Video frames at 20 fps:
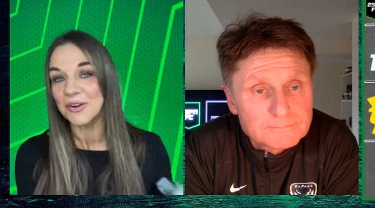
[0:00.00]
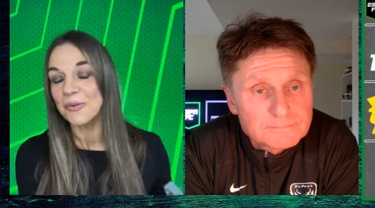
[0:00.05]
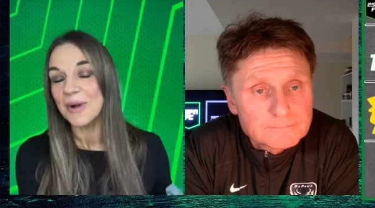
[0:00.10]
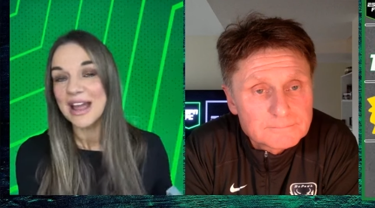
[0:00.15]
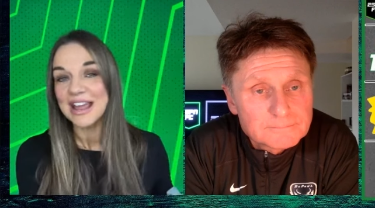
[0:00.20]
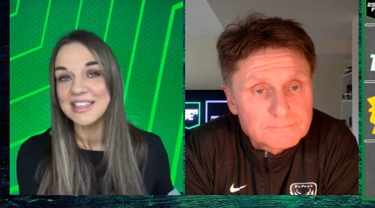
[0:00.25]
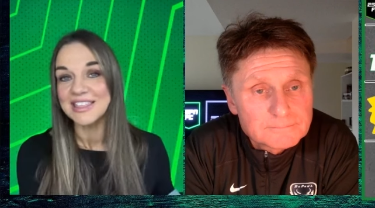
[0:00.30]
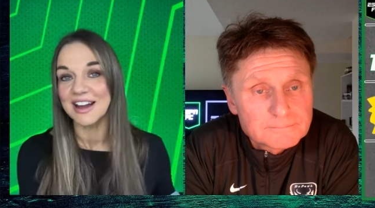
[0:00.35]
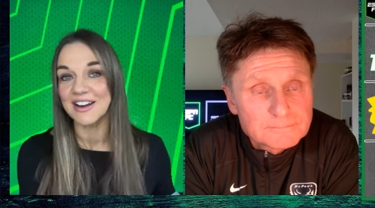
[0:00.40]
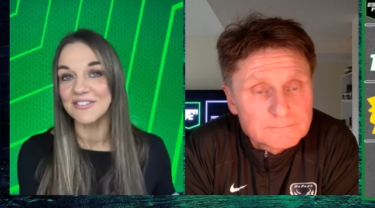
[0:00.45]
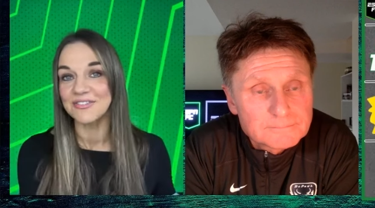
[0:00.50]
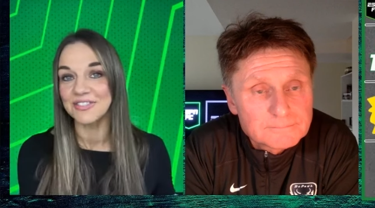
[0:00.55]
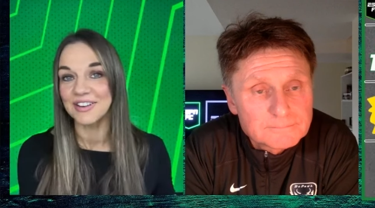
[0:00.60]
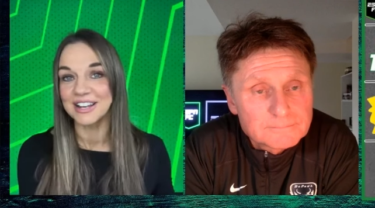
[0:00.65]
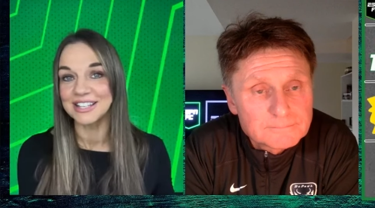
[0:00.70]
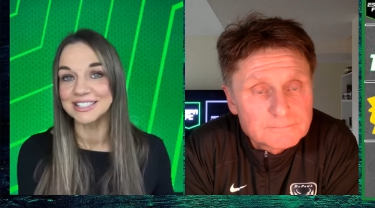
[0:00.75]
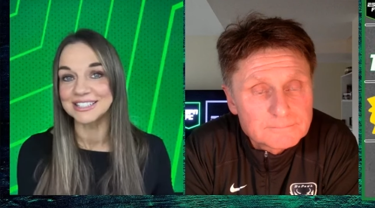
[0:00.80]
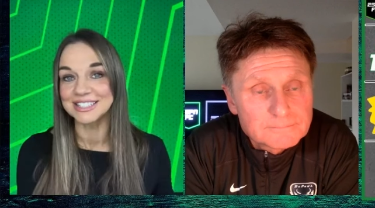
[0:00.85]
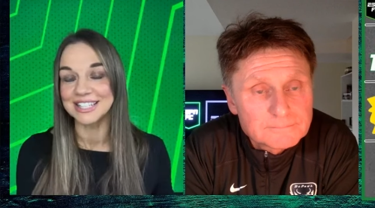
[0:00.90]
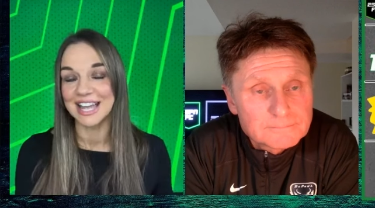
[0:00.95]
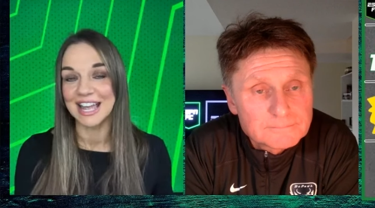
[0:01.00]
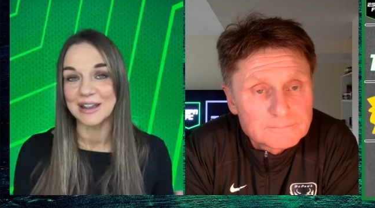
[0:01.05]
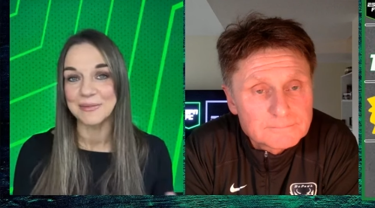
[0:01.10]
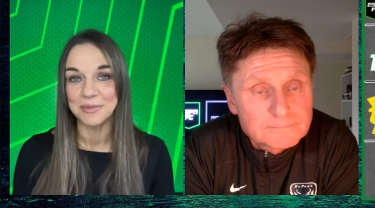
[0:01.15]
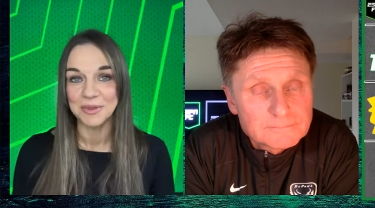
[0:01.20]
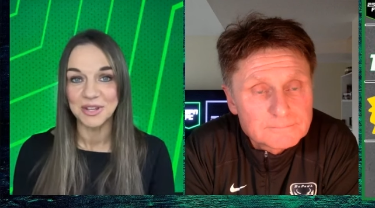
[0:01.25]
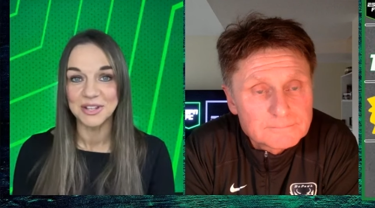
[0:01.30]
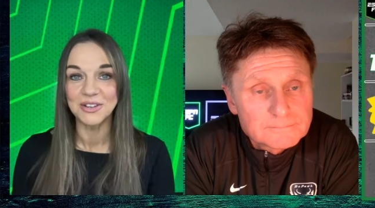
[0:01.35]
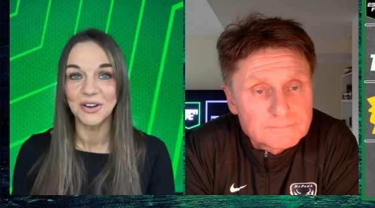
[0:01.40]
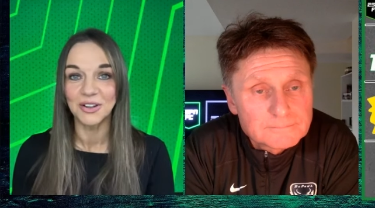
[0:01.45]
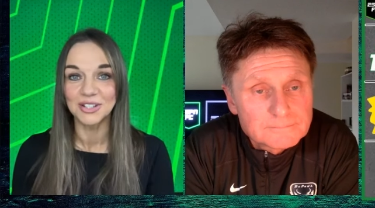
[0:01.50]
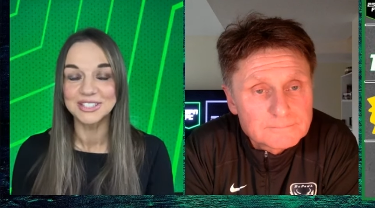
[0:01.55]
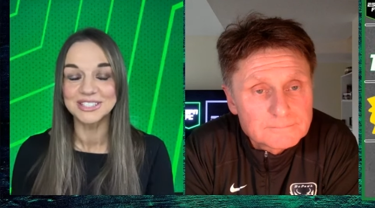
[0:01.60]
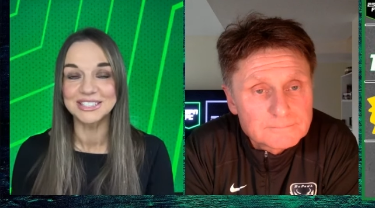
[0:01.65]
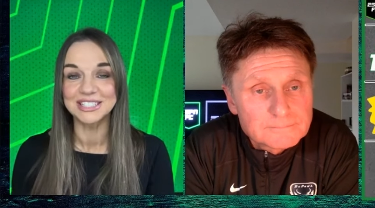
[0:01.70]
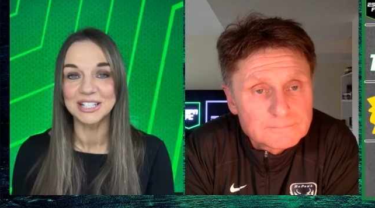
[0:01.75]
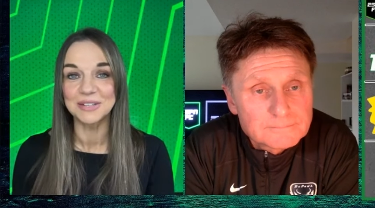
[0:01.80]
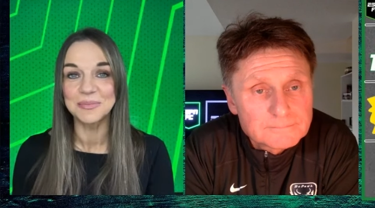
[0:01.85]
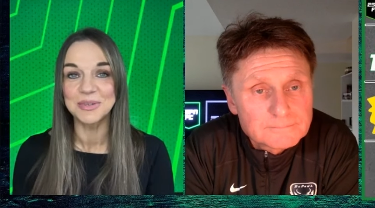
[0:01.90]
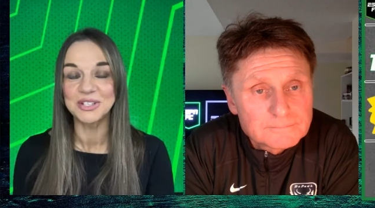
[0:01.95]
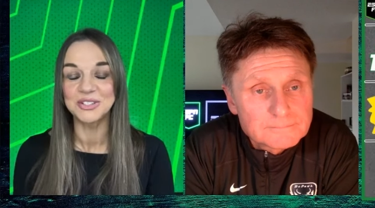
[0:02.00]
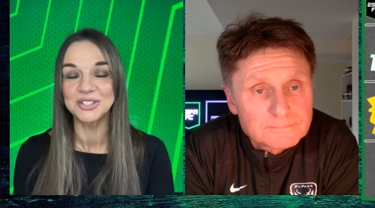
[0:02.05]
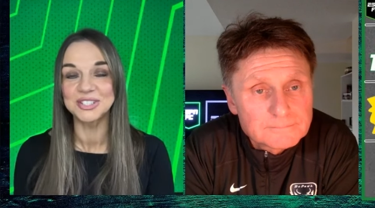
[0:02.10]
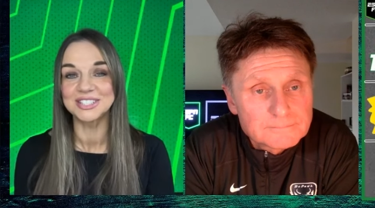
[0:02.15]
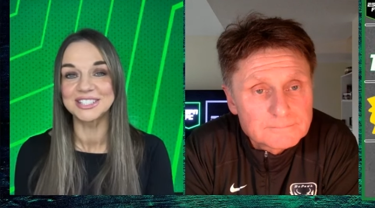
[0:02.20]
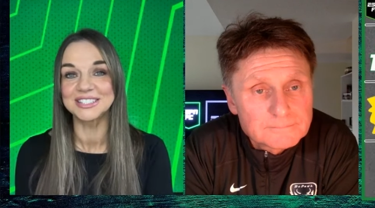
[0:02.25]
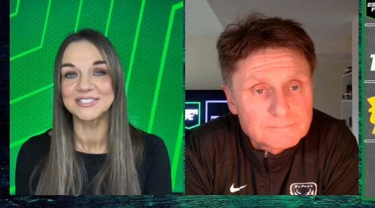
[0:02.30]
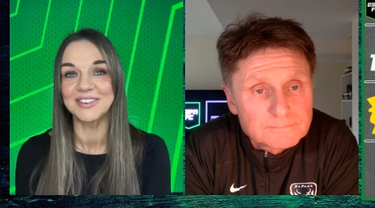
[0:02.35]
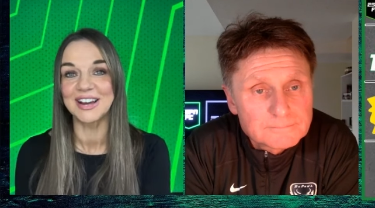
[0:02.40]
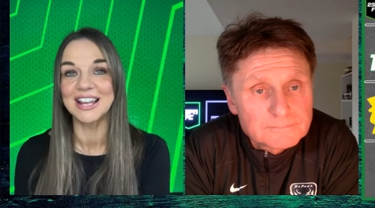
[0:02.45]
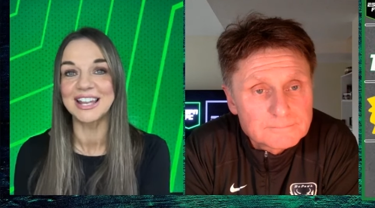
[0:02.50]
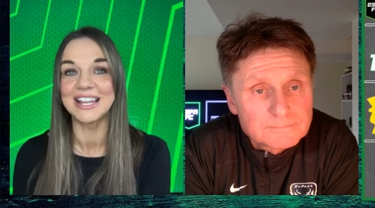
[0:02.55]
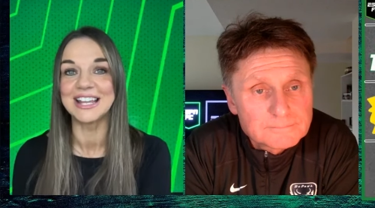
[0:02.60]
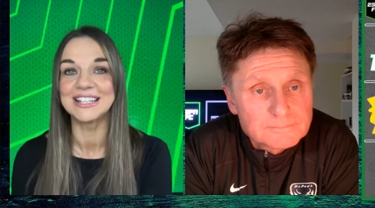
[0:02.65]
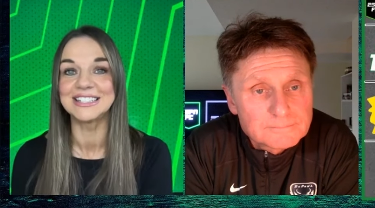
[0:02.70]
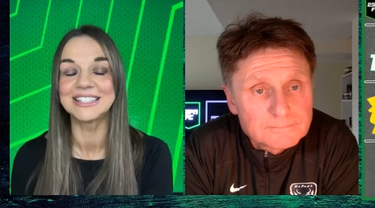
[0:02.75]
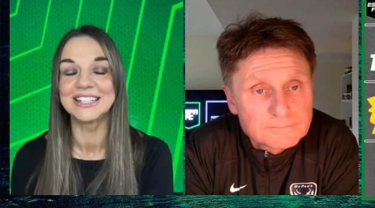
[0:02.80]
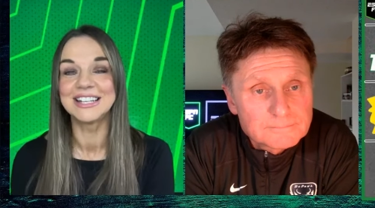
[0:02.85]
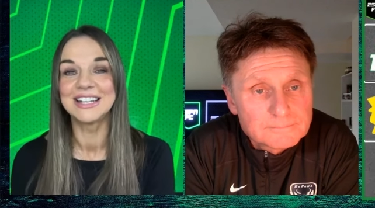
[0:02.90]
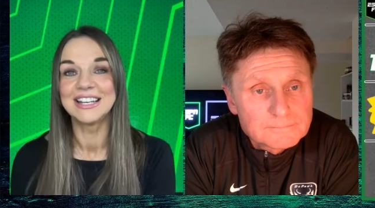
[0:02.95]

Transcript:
Speaker 1: away that France game and they'd all still be just as valid.